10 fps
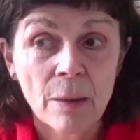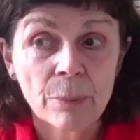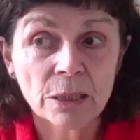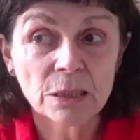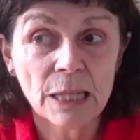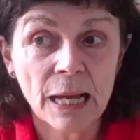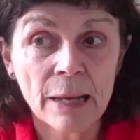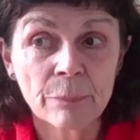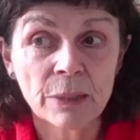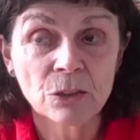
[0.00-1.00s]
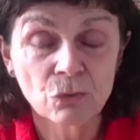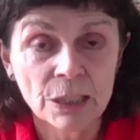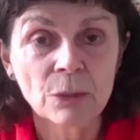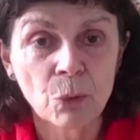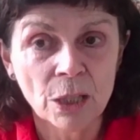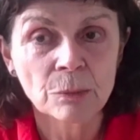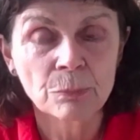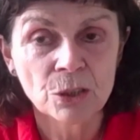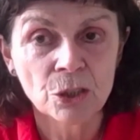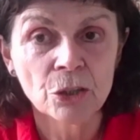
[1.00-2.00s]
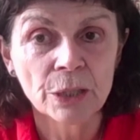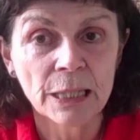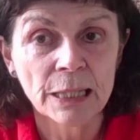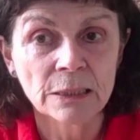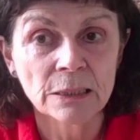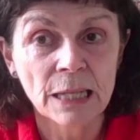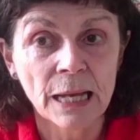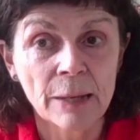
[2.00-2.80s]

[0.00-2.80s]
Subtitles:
but it's really worth pursuing. And